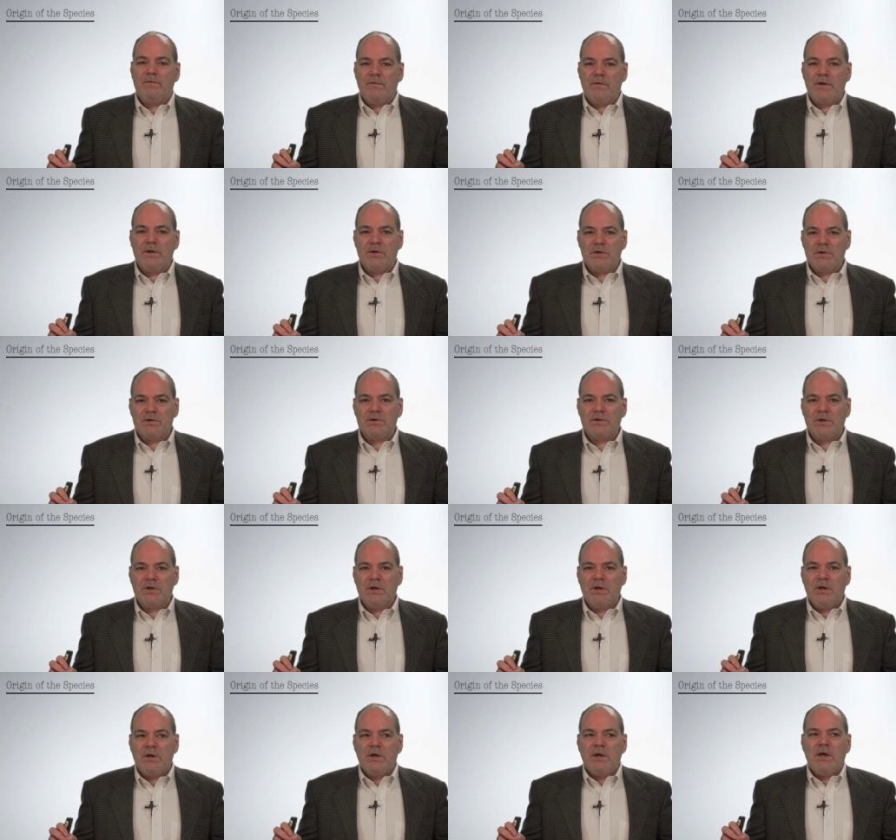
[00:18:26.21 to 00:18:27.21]
finished.
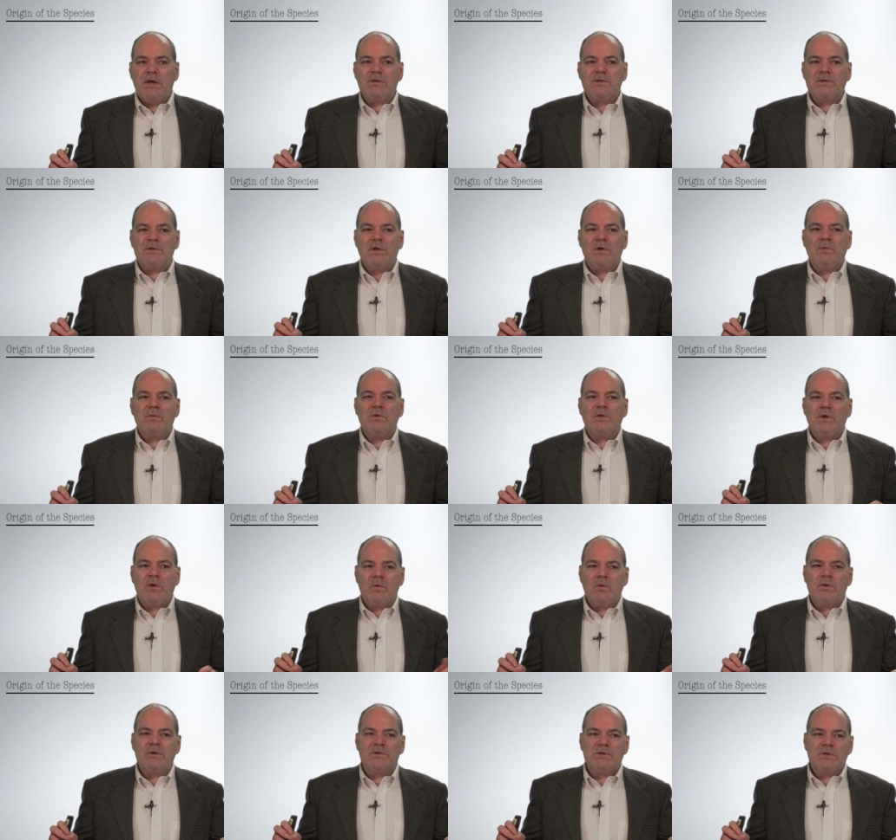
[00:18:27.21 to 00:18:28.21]
And so the
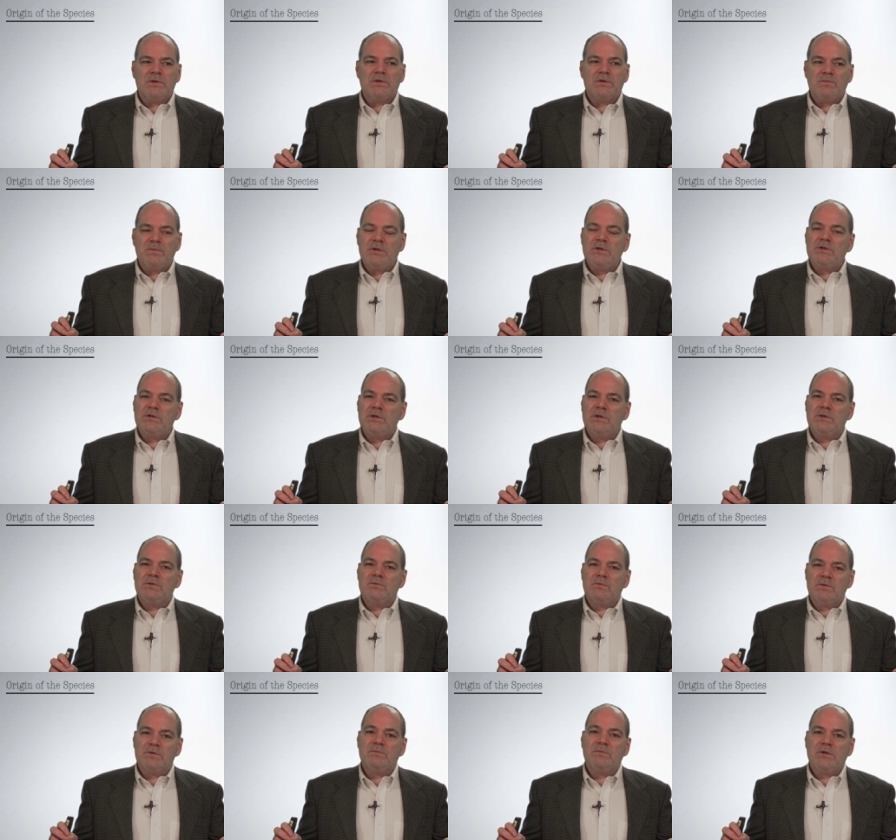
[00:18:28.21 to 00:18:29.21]
origin of the
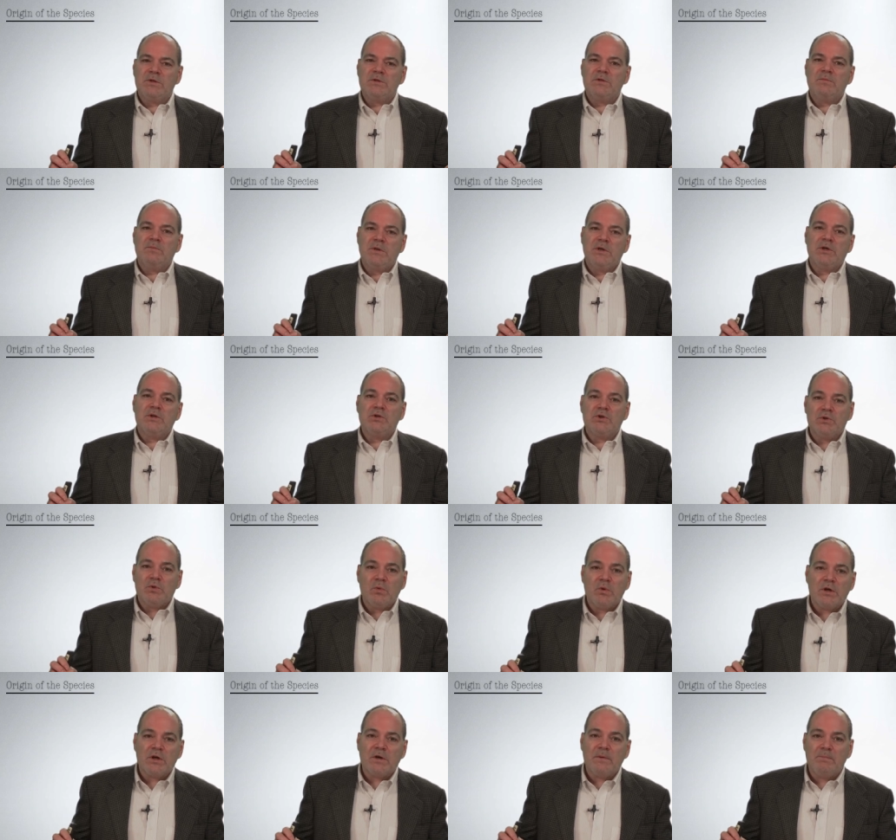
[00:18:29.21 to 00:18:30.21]
species was meant to be a
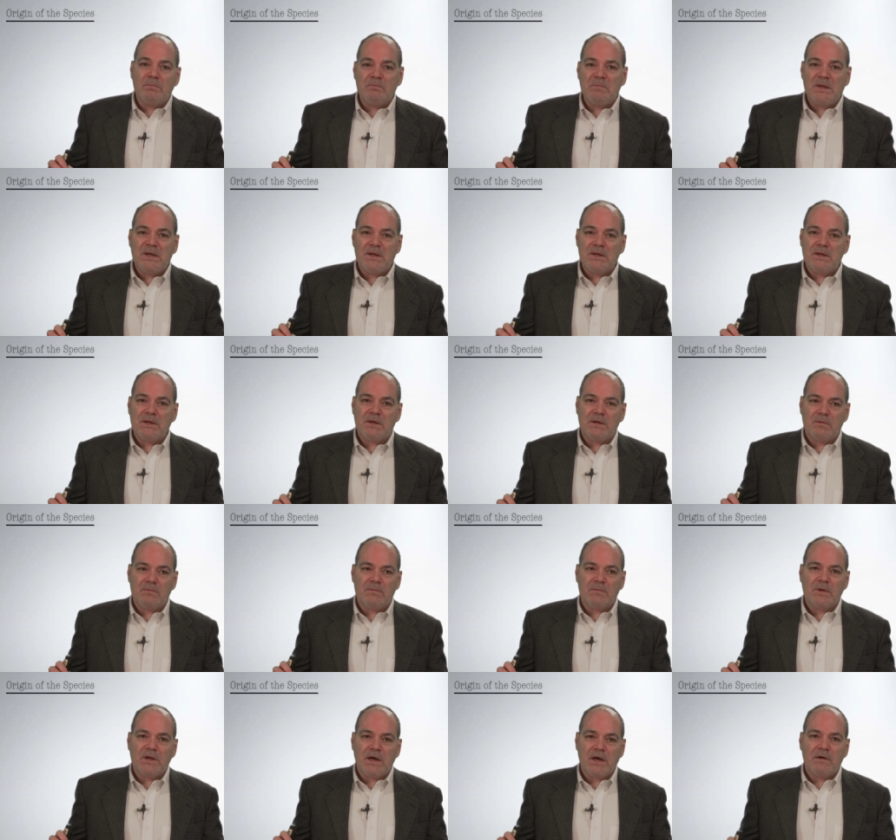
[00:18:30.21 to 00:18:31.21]
short
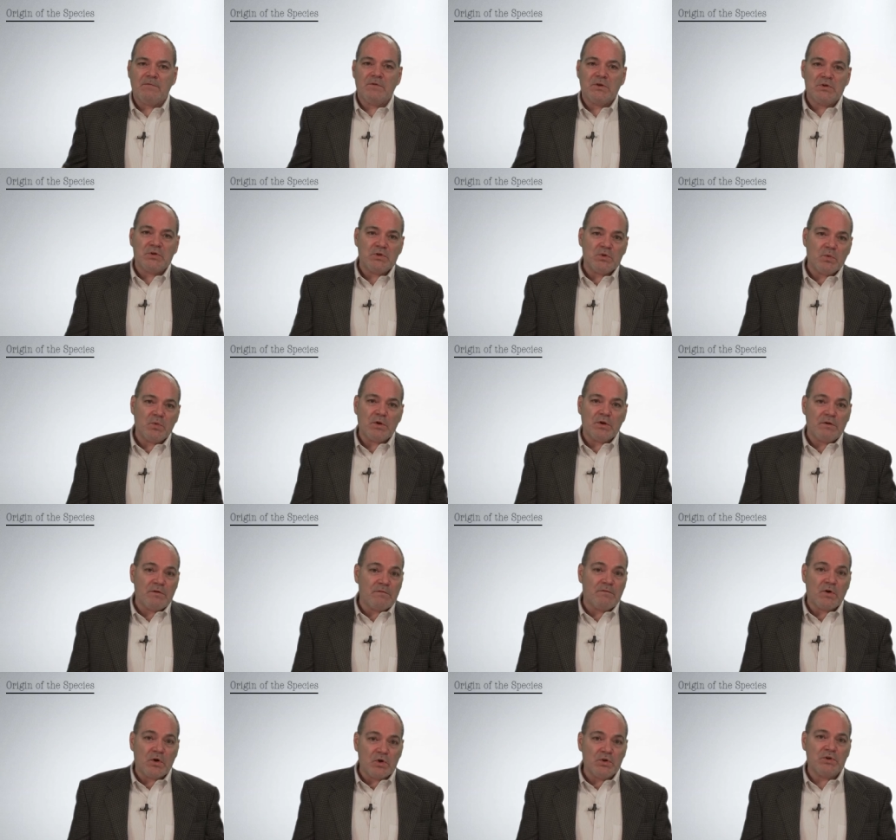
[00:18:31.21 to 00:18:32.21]
compendium, kind of a shortened
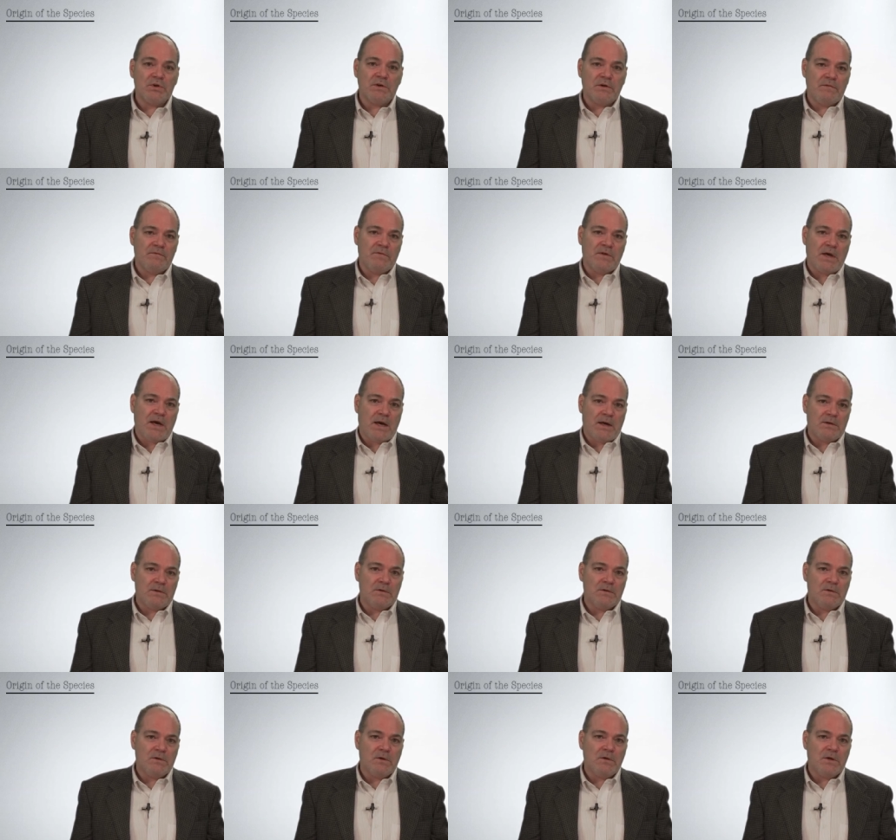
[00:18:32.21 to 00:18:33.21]
version of that,
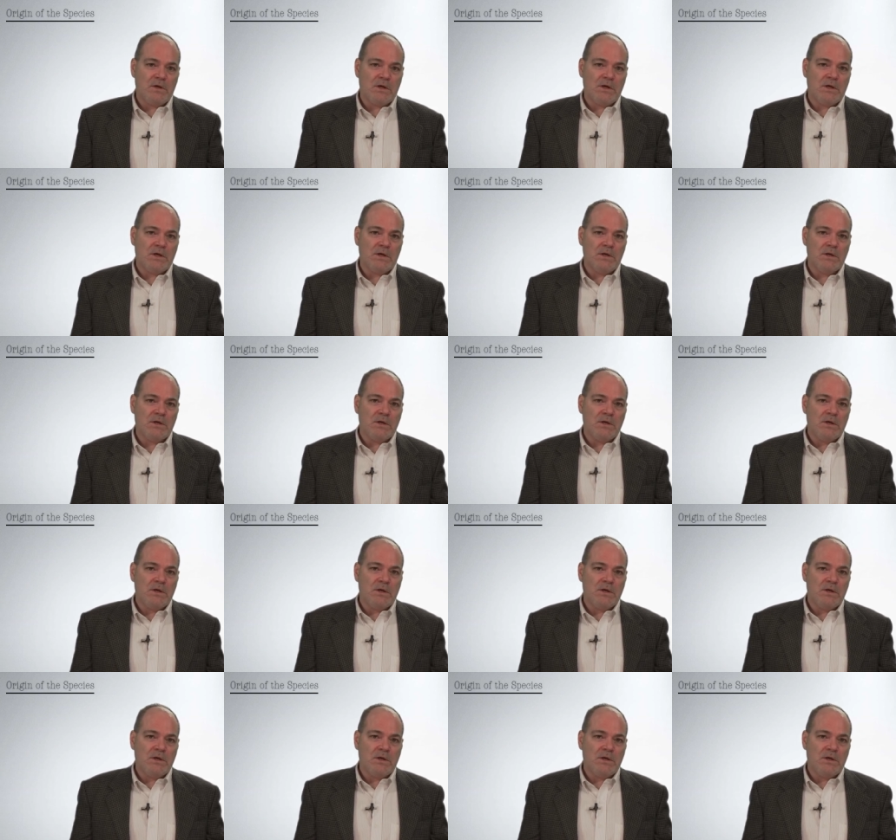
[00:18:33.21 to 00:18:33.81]
okay?